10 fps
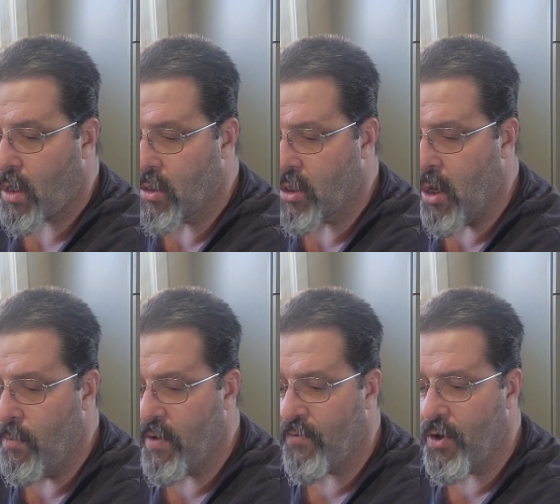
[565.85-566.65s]

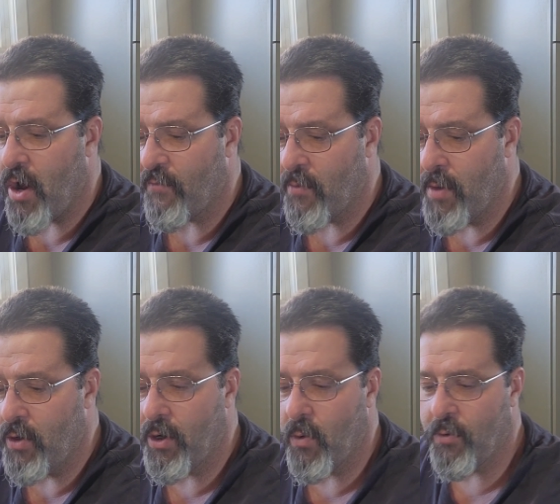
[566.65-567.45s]
So if you're not
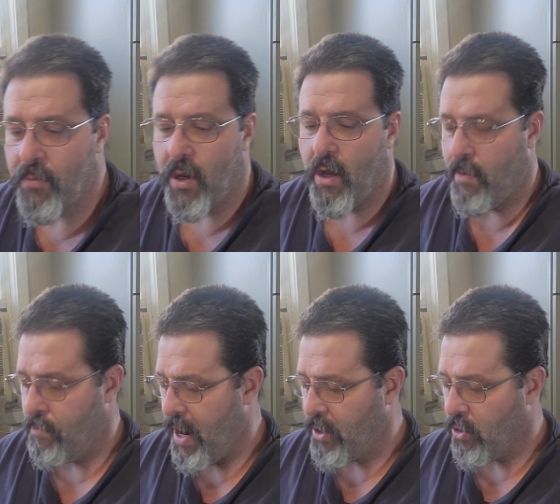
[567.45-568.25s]
familiar with
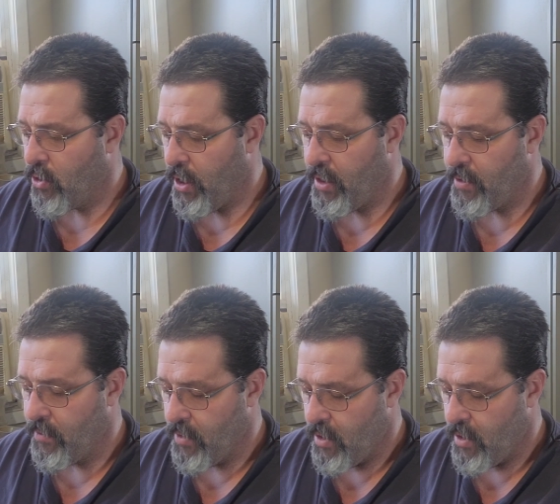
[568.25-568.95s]
Baker Creek,